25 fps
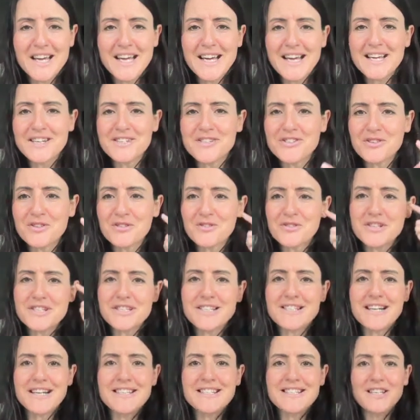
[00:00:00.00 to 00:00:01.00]
He doesn't
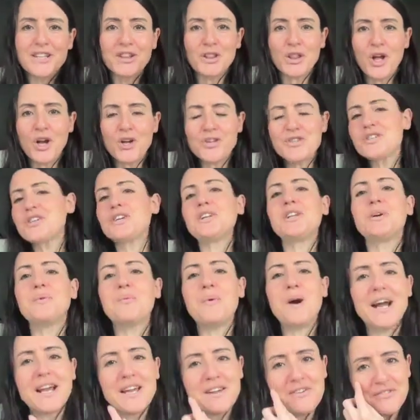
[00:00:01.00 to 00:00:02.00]
understand it logically
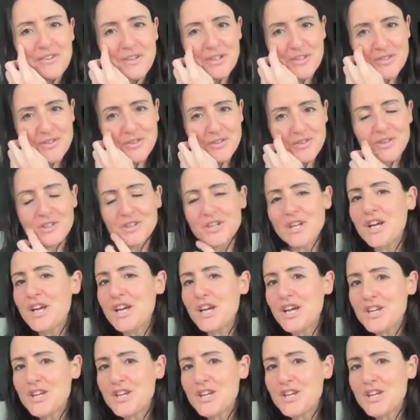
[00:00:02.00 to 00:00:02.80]
why he feels good.